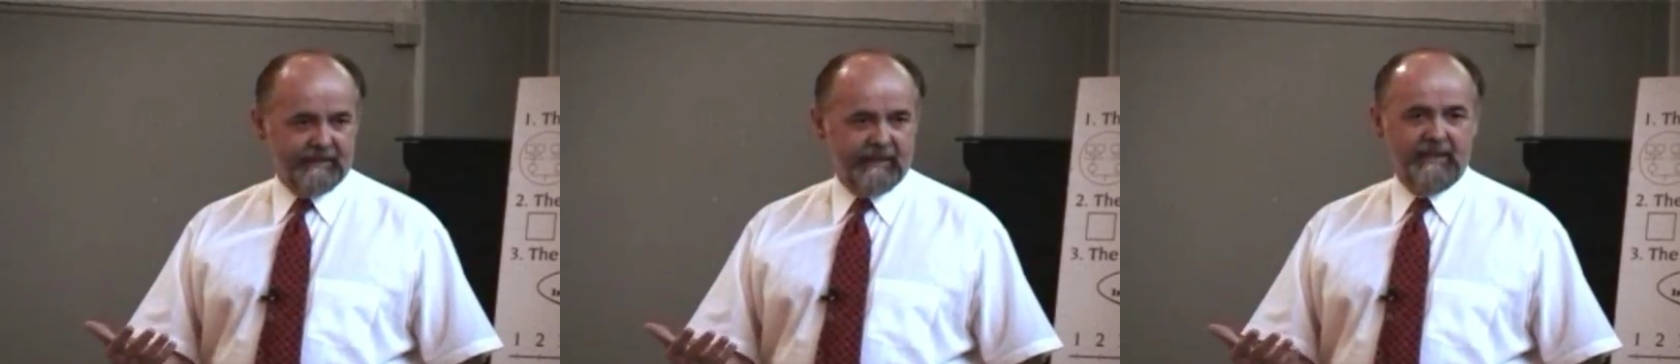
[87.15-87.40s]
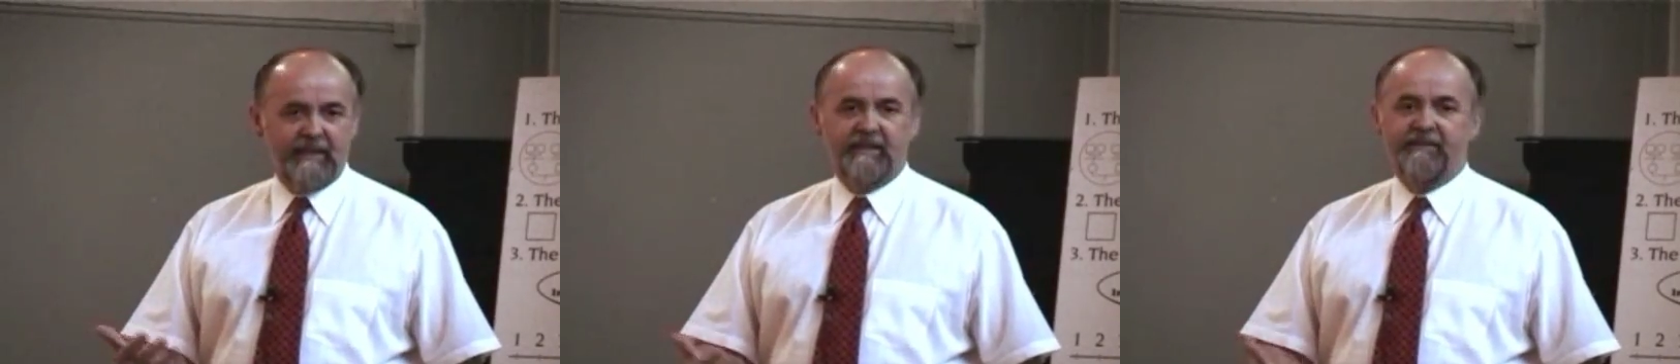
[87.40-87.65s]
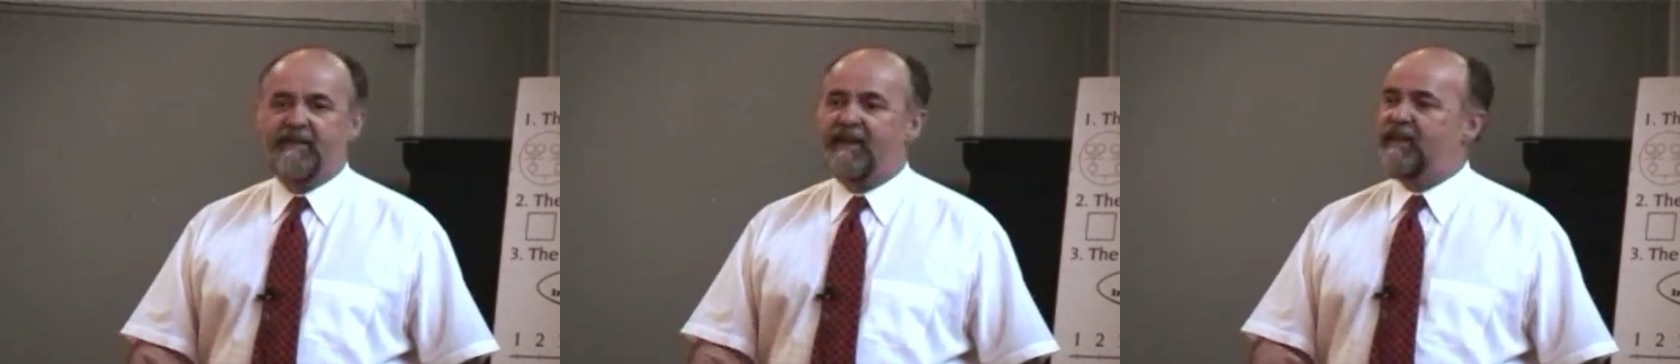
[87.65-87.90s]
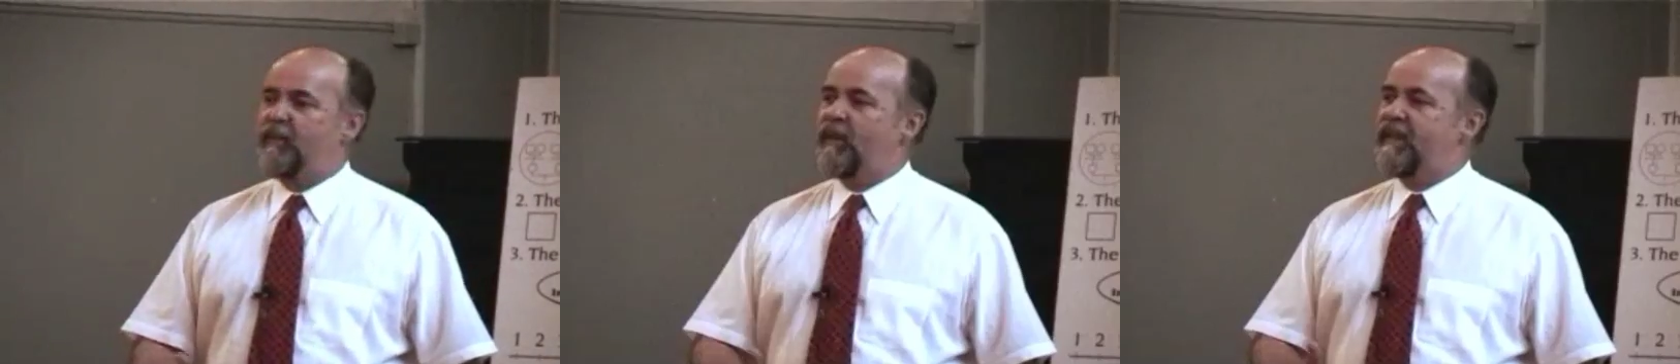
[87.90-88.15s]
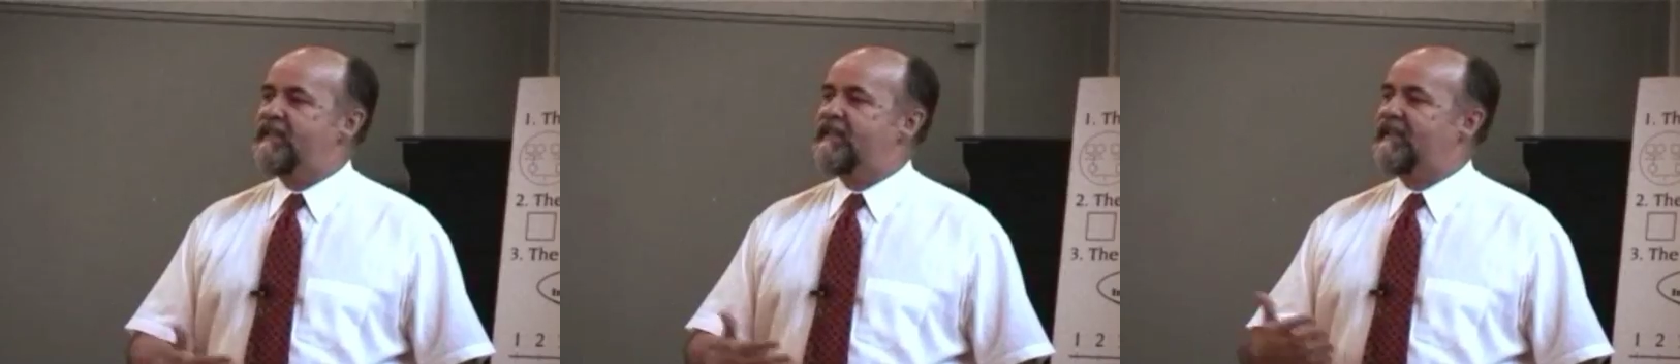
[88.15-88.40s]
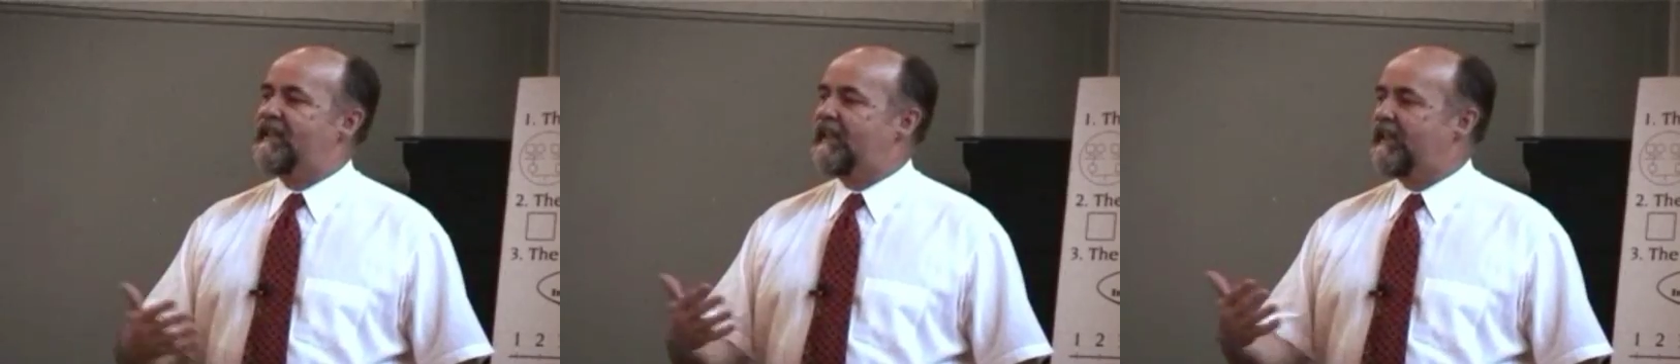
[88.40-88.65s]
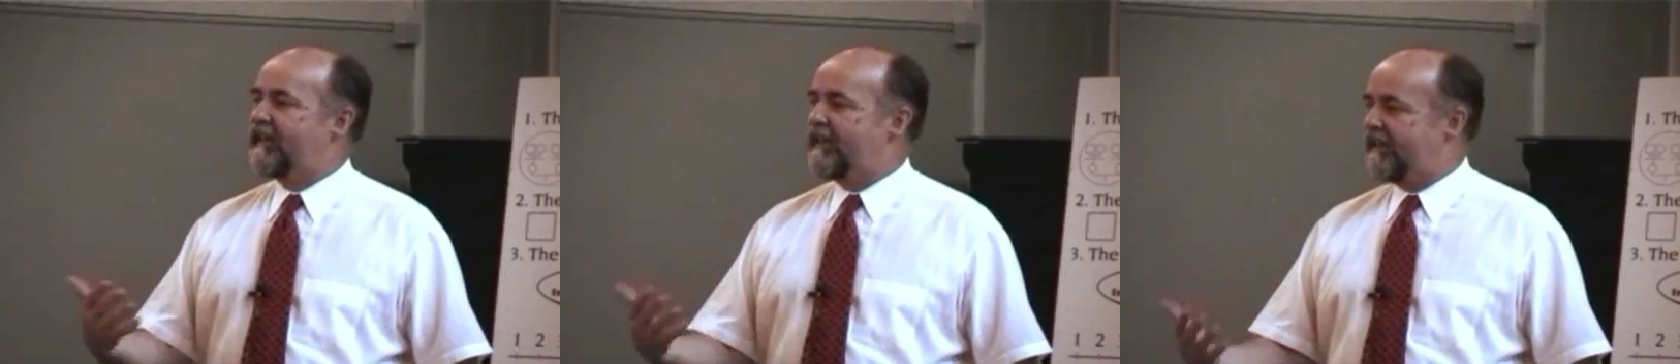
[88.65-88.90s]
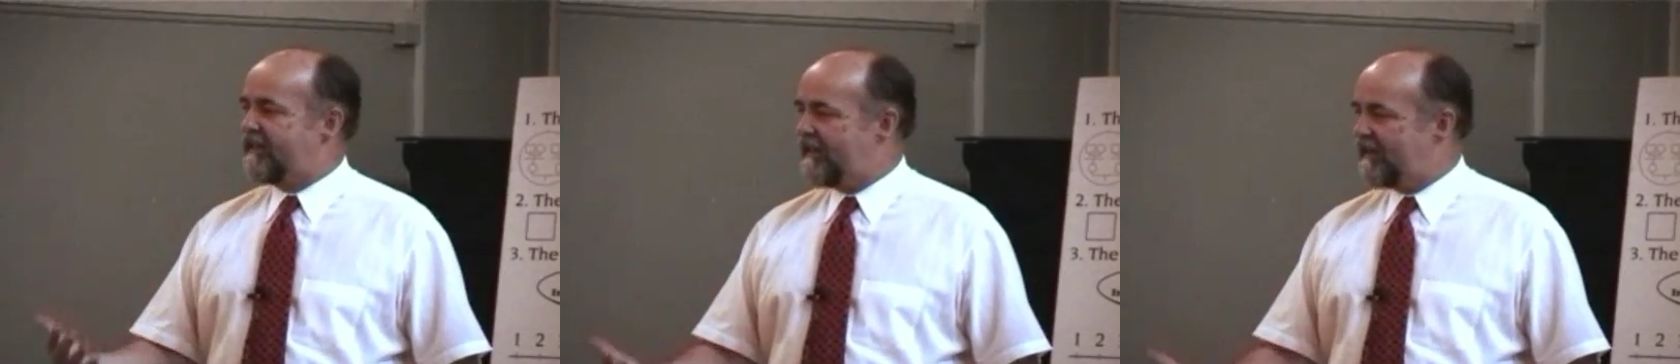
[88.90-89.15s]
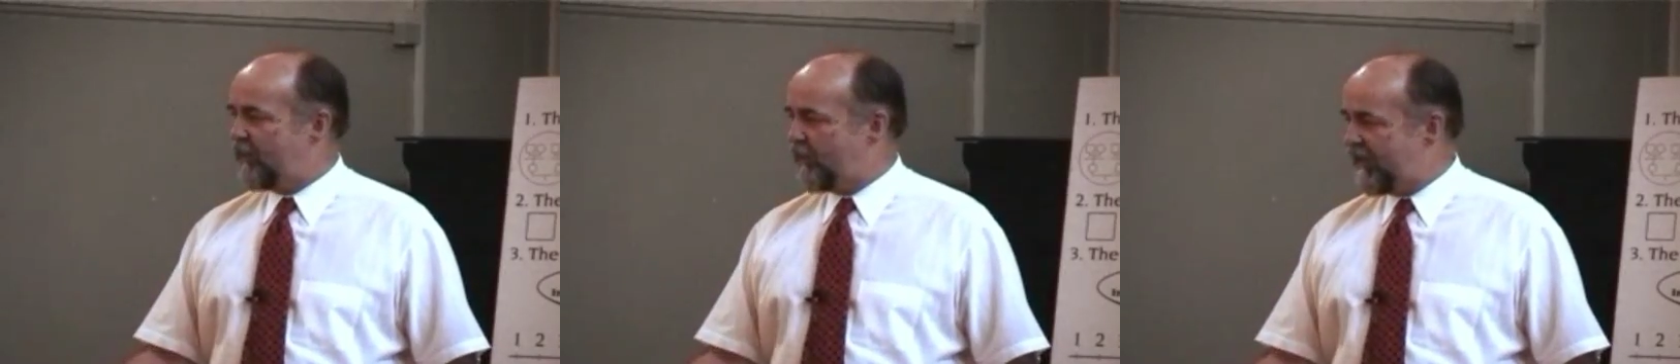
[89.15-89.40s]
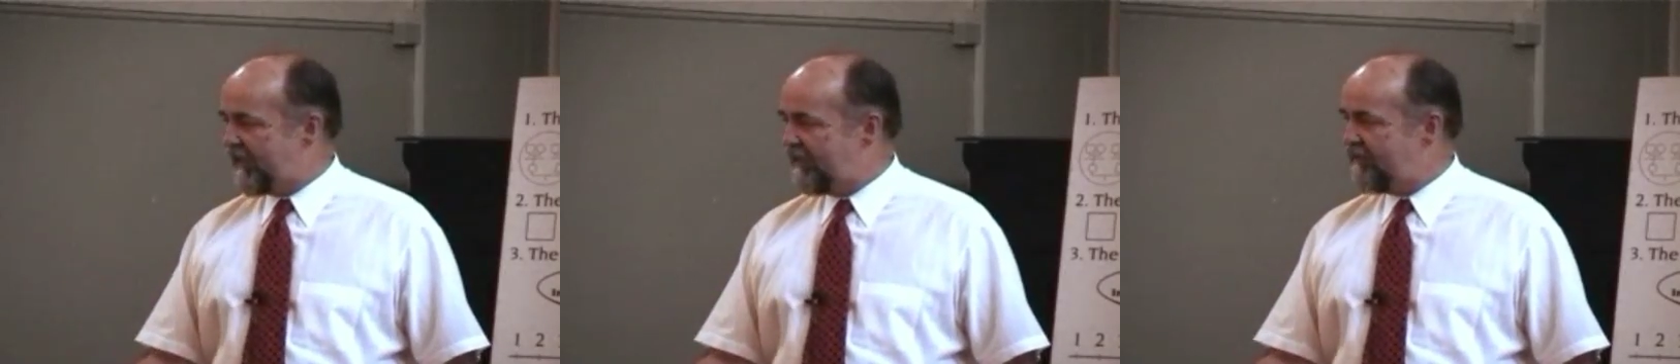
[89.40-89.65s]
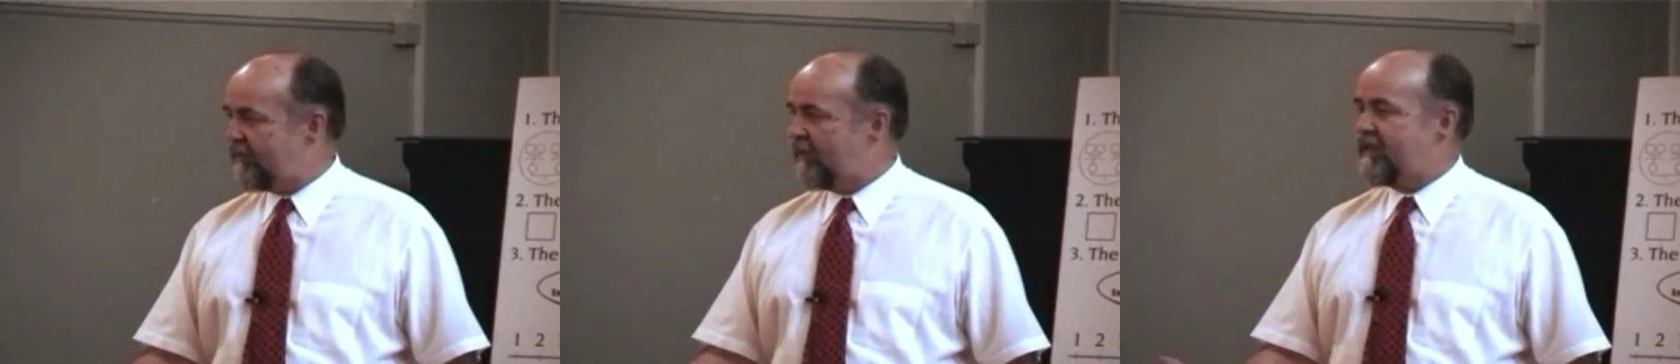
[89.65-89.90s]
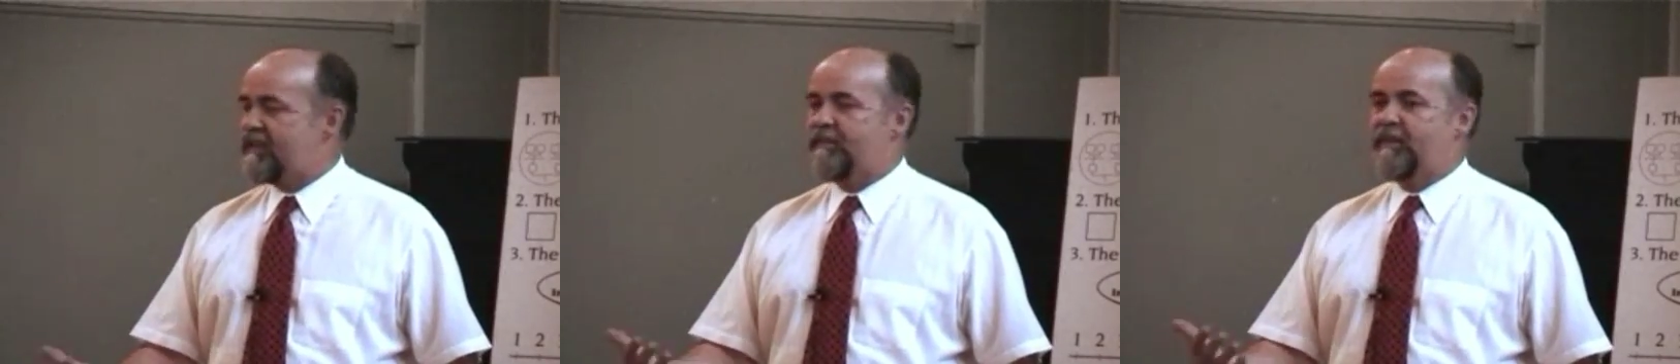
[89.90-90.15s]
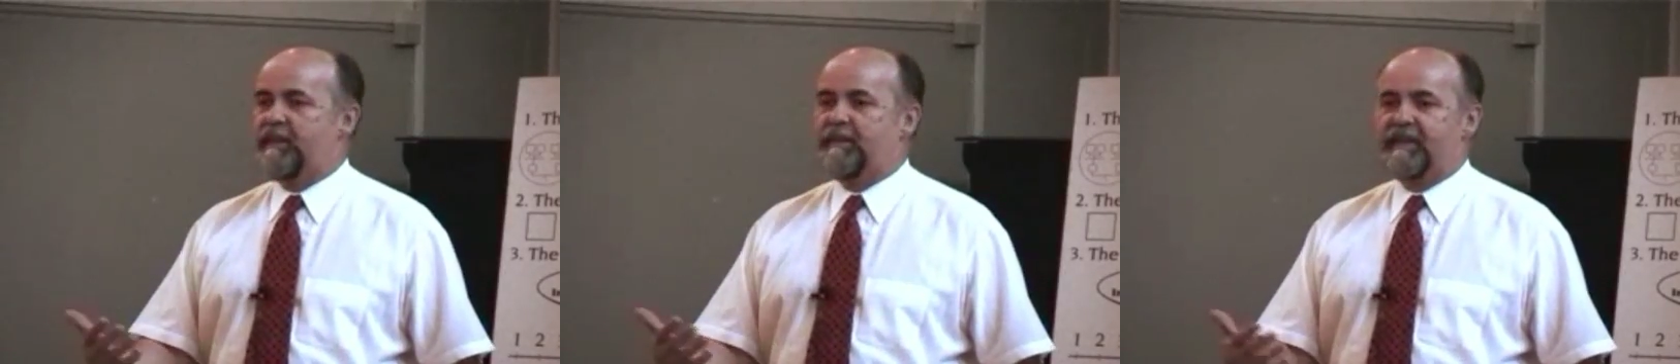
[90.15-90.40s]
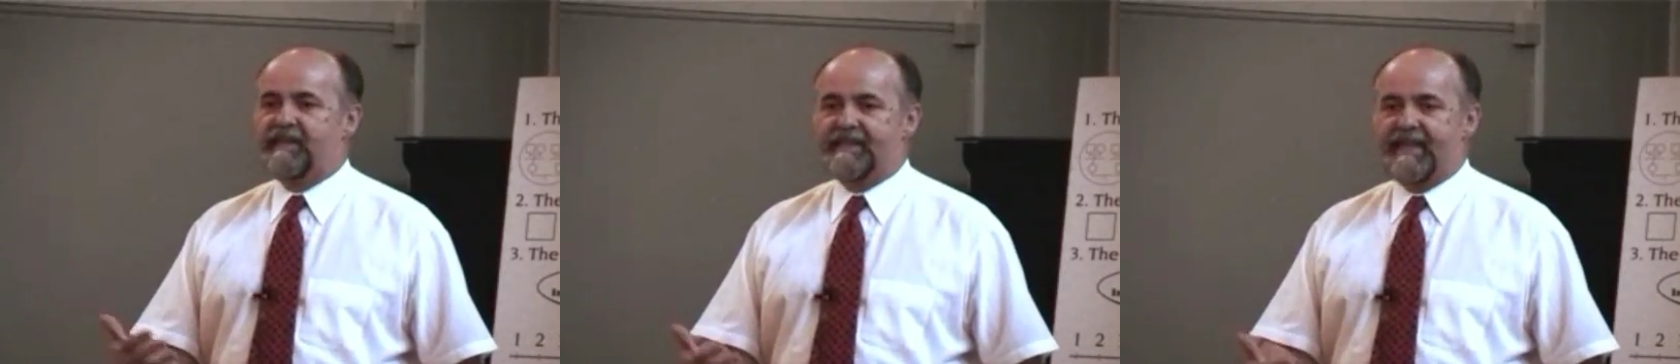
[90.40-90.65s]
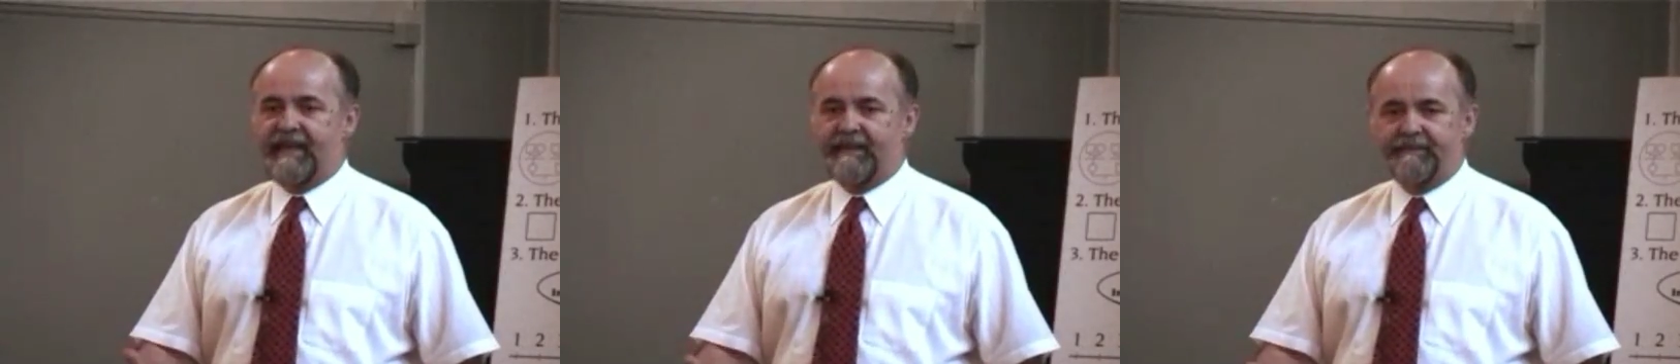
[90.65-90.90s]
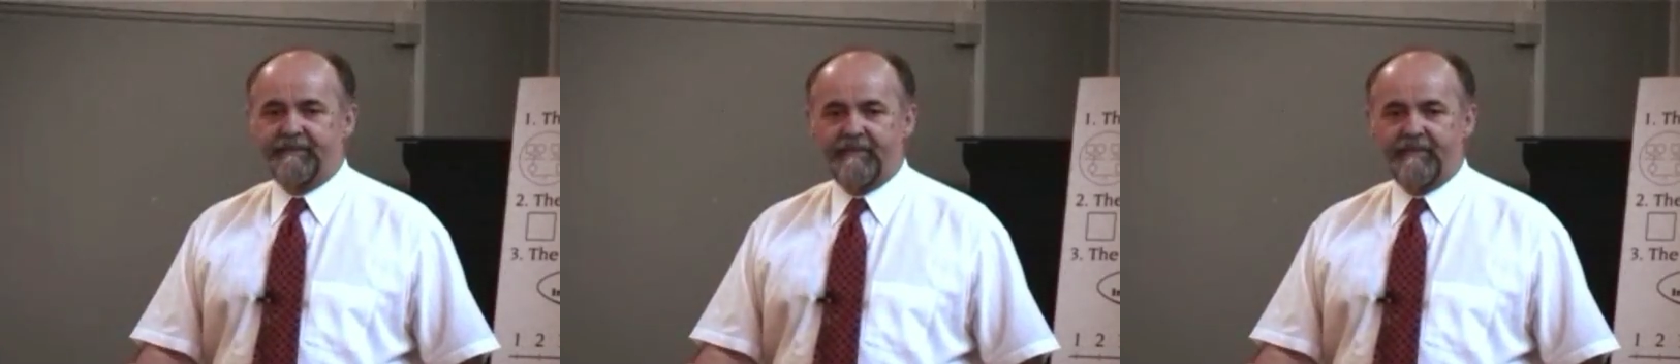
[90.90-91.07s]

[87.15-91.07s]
They need to find a way to declare it. And the wedding for lots of people is that.